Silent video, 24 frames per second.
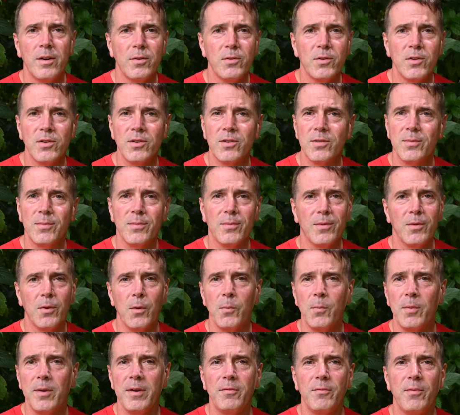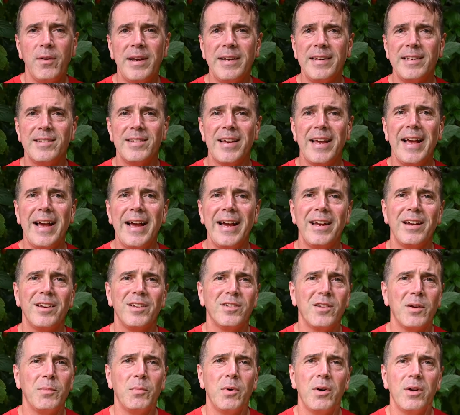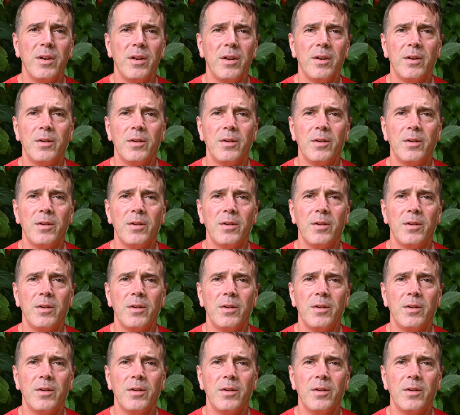Just don't be afraid to say hi to somebody.